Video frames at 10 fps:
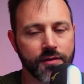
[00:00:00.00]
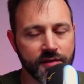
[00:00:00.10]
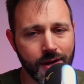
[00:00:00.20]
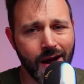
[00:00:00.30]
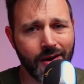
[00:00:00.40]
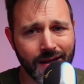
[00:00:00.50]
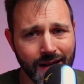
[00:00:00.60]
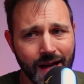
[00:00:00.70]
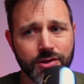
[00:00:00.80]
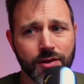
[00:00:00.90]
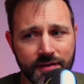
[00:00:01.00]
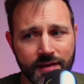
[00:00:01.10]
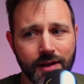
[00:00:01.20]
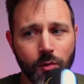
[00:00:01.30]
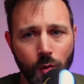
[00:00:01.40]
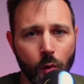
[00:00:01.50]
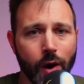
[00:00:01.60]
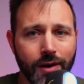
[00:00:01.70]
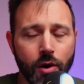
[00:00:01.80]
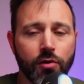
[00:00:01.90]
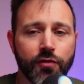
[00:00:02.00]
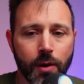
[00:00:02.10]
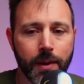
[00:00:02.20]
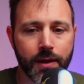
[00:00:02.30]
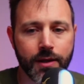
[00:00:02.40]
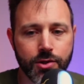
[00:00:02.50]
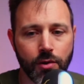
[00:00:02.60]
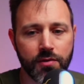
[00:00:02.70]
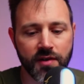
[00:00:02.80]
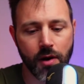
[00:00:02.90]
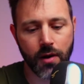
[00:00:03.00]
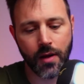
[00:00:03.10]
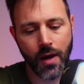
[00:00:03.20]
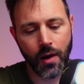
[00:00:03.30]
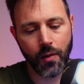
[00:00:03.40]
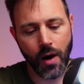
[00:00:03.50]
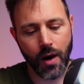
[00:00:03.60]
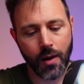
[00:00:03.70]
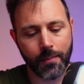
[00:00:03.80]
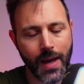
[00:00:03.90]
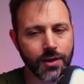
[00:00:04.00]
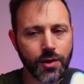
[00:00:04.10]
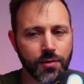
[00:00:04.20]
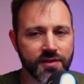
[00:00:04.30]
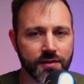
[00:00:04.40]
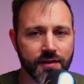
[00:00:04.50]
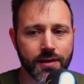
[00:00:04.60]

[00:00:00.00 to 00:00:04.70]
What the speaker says: So now I can actually sing right over a Billy Joel song and use this like a